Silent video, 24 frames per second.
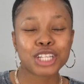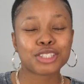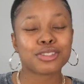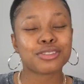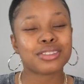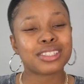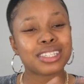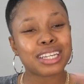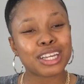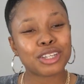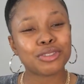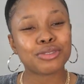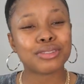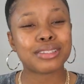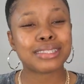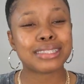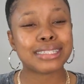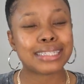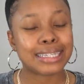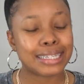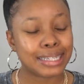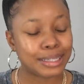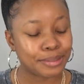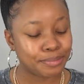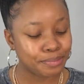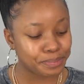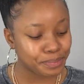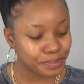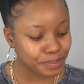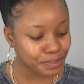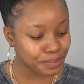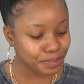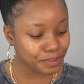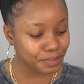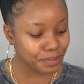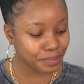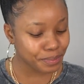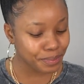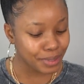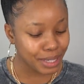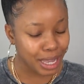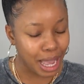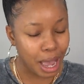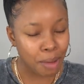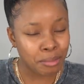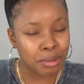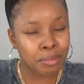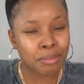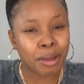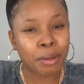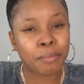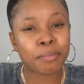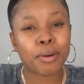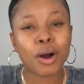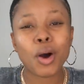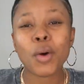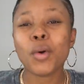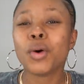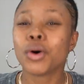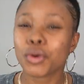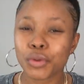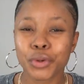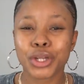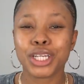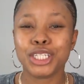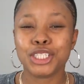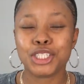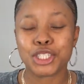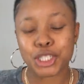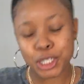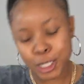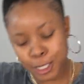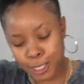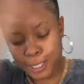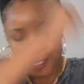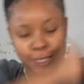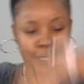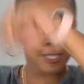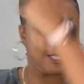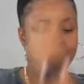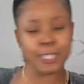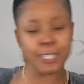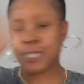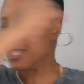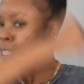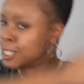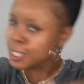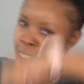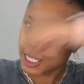So today you see I'm in my Power Rangers